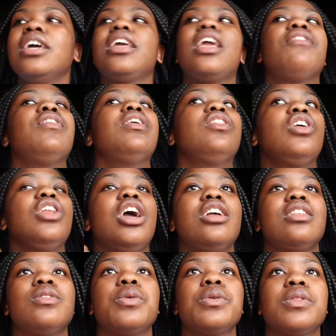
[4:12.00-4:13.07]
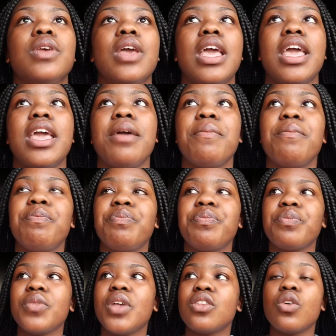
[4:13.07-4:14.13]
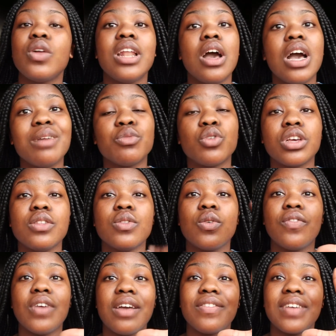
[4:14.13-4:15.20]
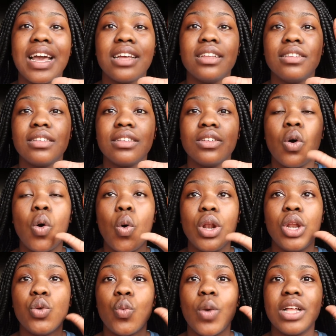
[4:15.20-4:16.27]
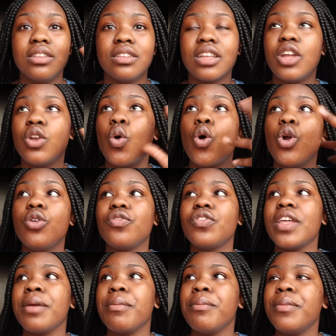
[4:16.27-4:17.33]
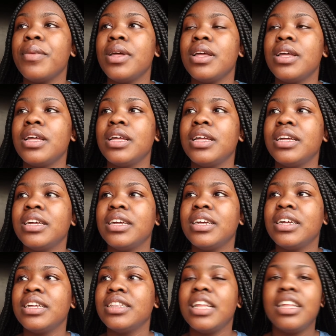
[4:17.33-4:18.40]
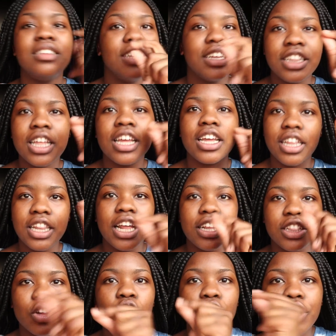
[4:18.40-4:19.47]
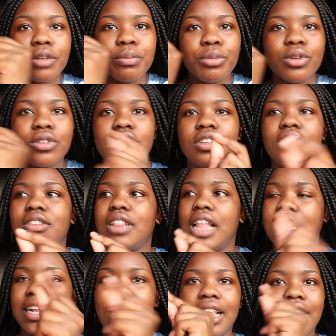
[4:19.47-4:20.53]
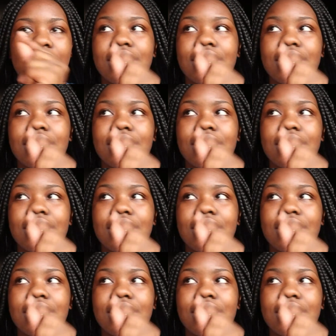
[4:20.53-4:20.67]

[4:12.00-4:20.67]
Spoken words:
Okay, fine then, I talked to him. So now I'm talking to five guys all at once and all of them, they tick the like the correct boxes, like,